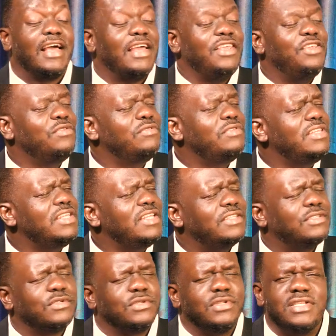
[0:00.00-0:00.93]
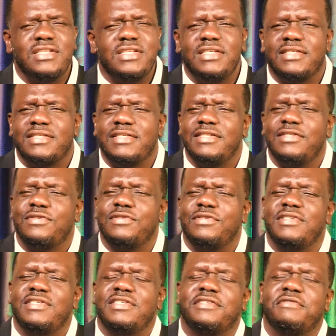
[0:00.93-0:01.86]
you need to listen to
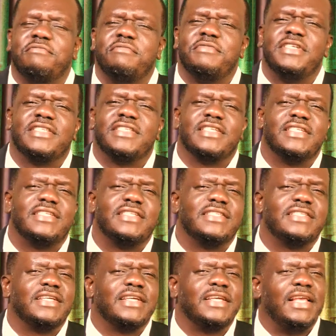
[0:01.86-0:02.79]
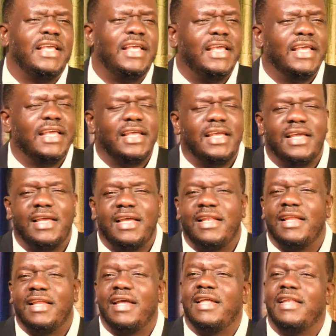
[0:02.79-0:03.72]
those messages
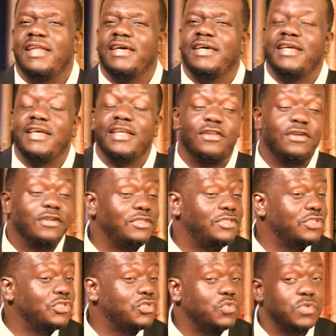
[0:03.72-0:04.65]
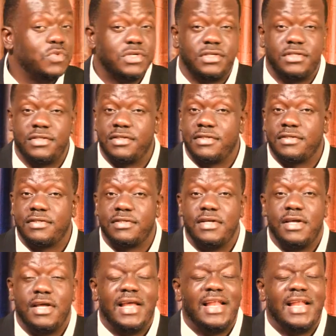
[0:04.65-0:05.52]
again and again, not just once.